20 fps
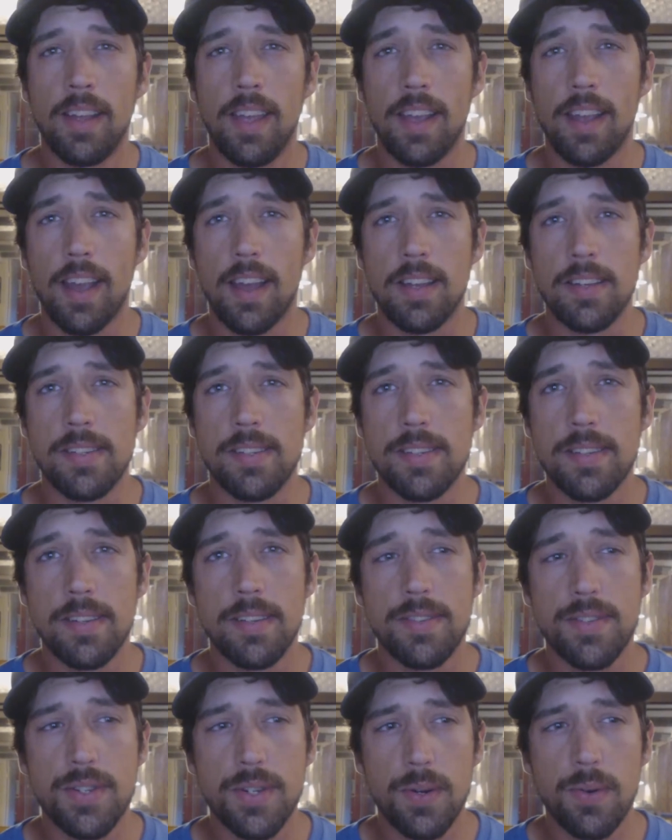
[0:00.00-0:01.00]
Hey guys,
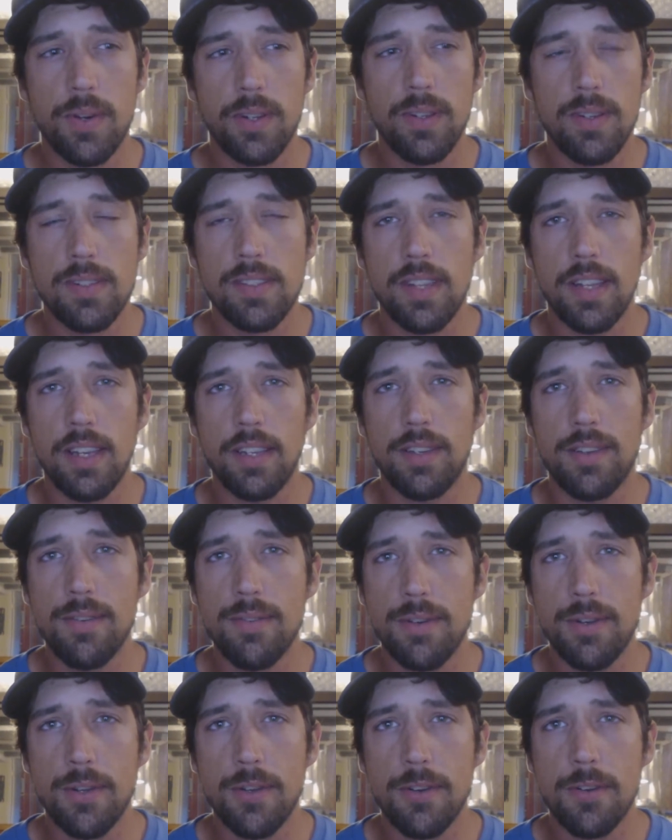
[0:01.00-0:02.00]
so it looks like
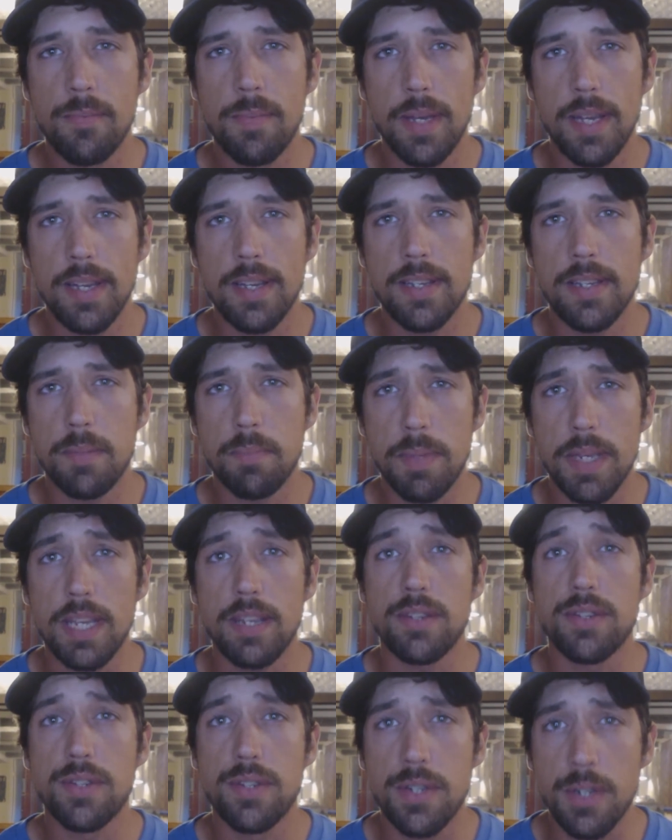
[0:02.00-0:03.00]
YouTube is
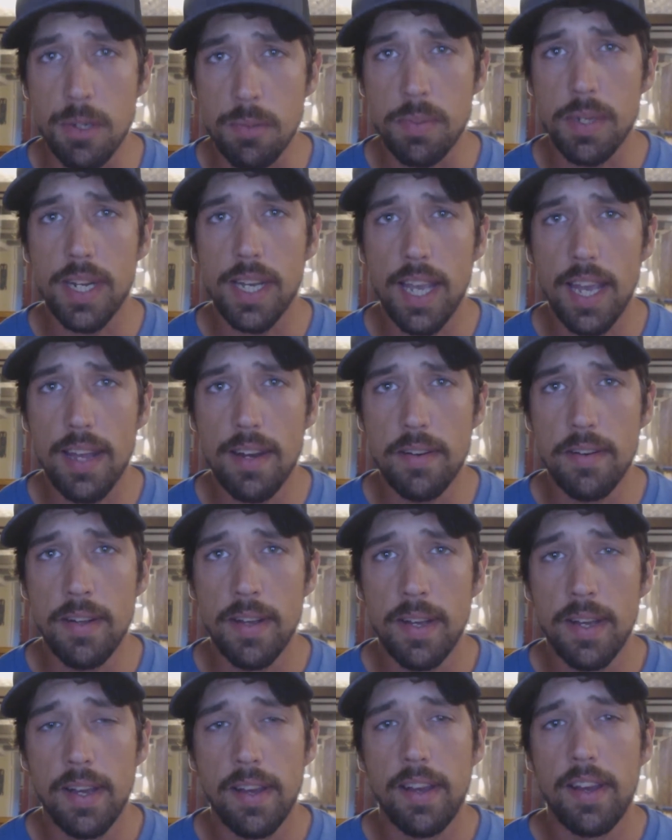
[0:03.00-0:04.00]
being stupid again.
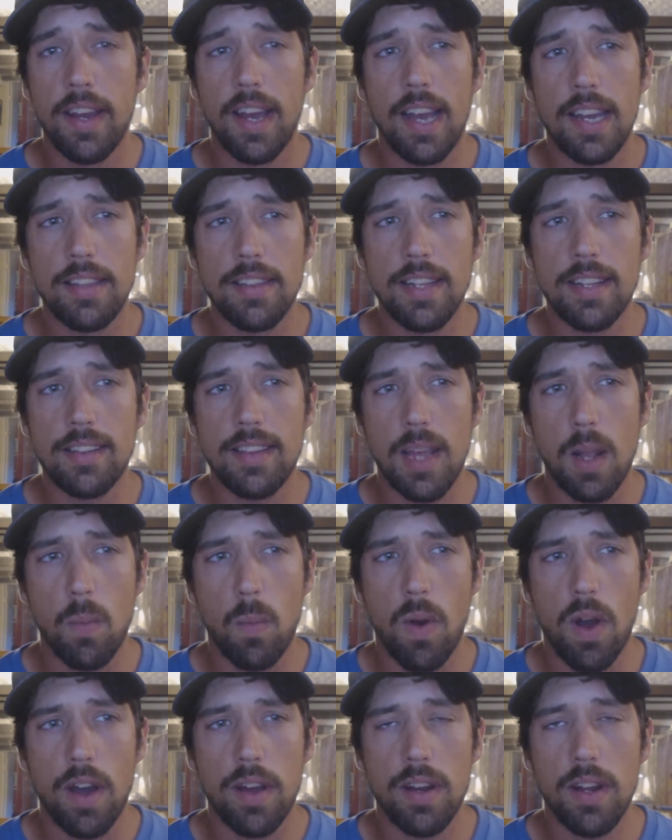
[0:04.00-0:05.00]
I think they
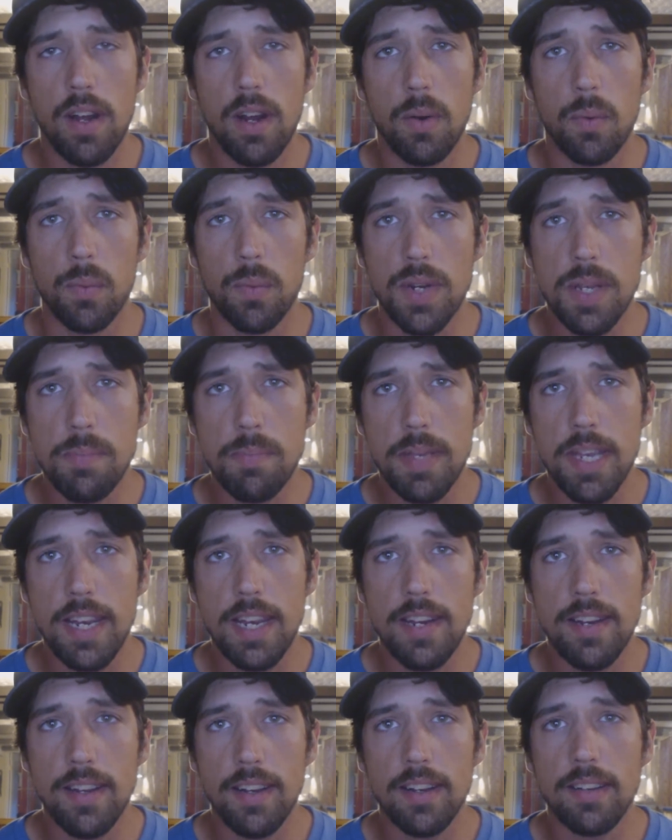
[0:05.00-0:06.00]
want a
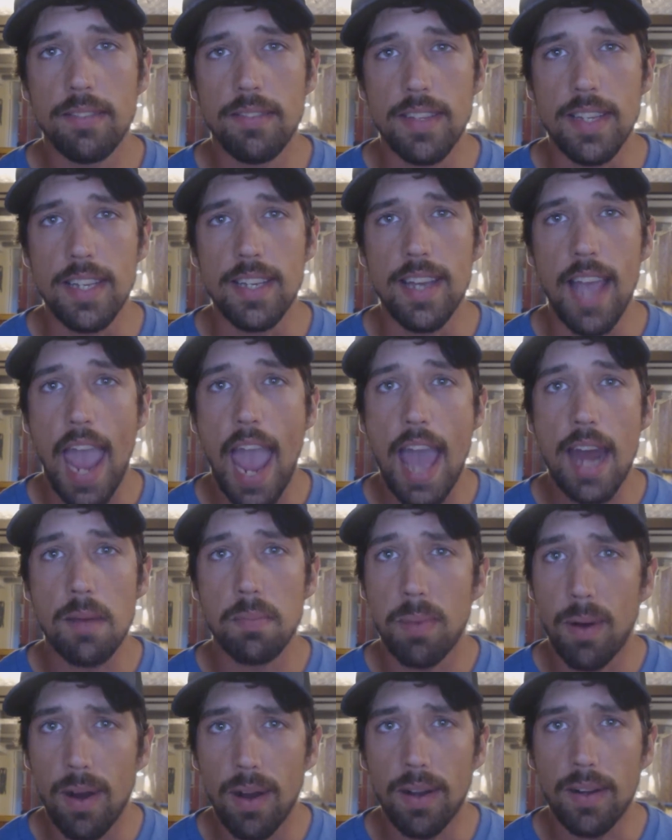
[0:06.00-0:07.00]
repeat of the ad
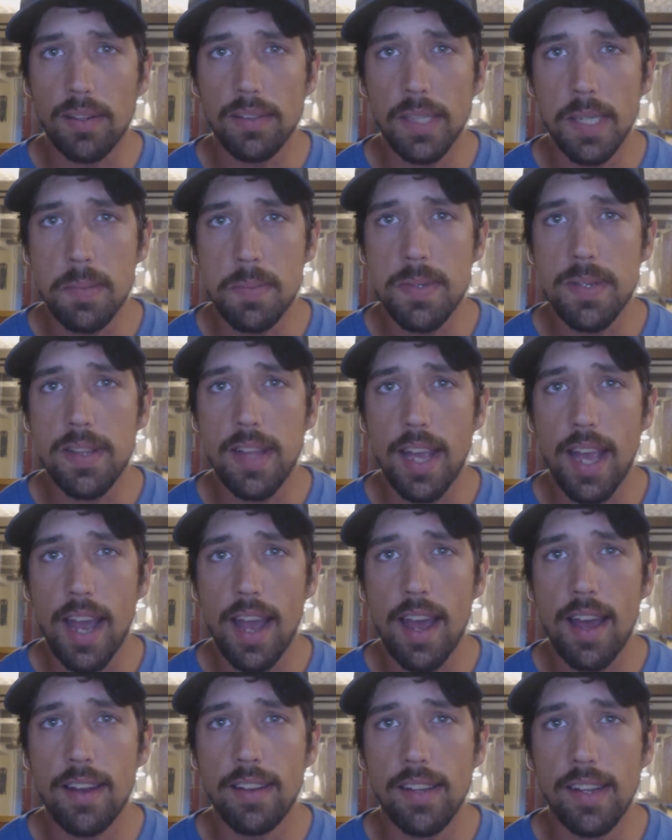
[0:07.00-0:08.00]
apocalypse they
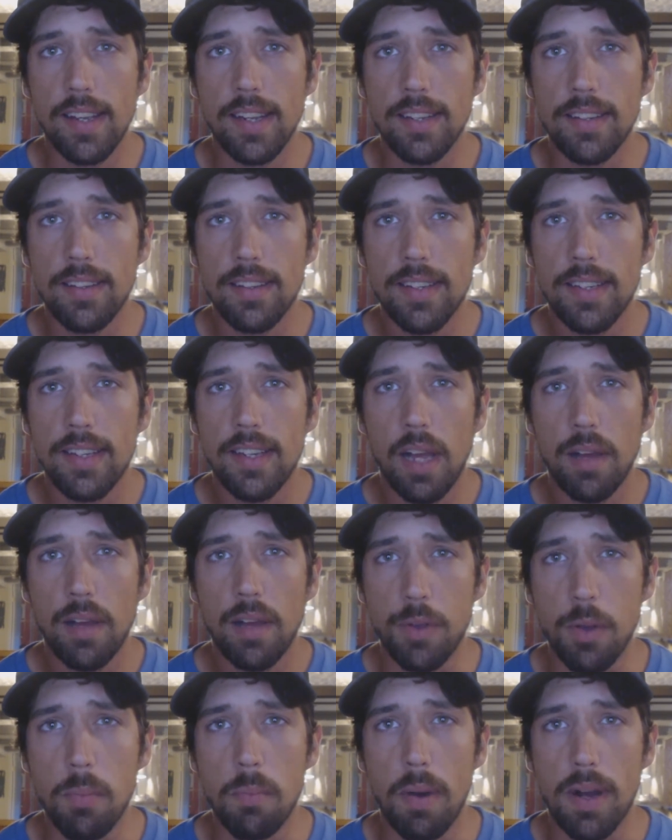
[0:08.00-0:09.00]
had like a
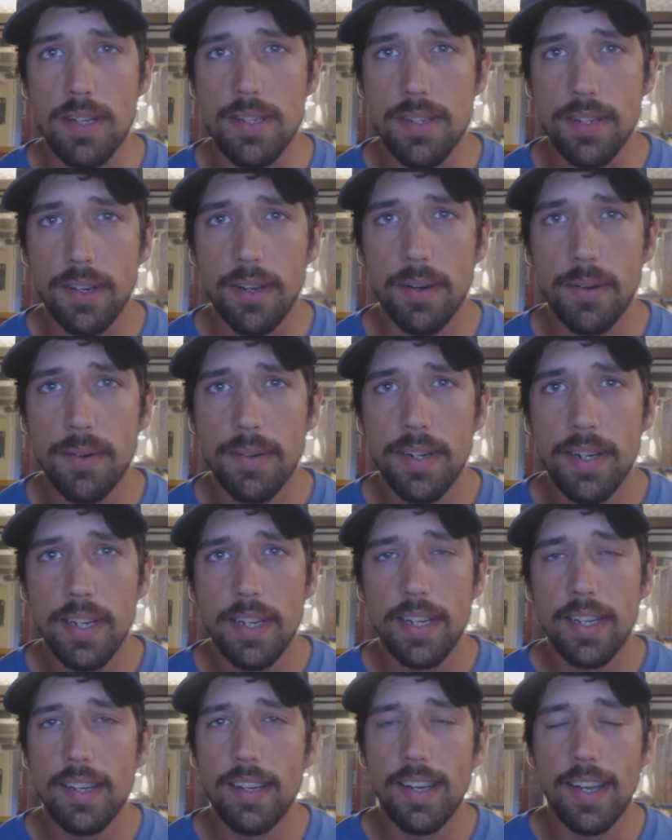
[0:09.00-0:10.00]
few months ago,
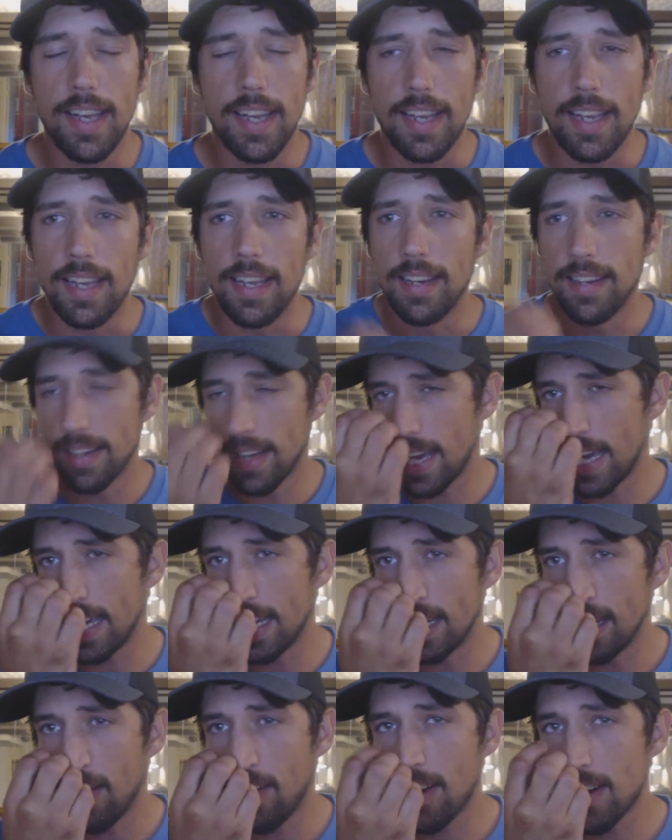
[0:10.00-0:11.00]
and
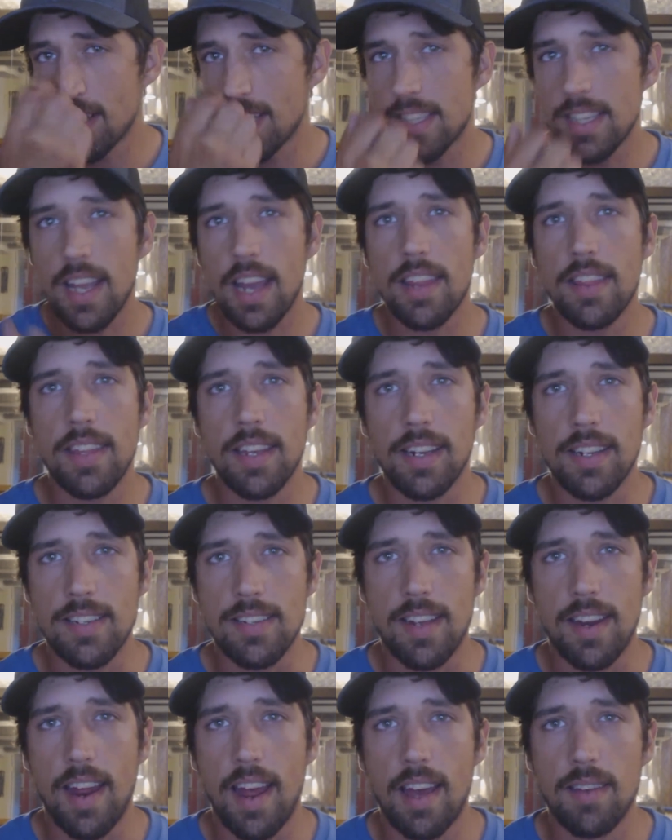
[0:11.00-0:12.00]
I think
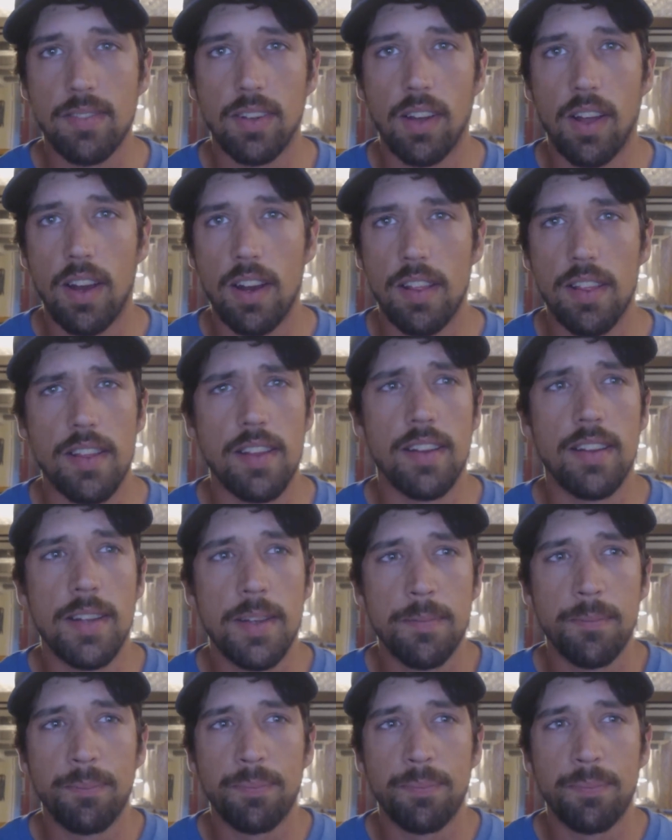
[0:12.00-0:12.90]
it's gonna have a lot of the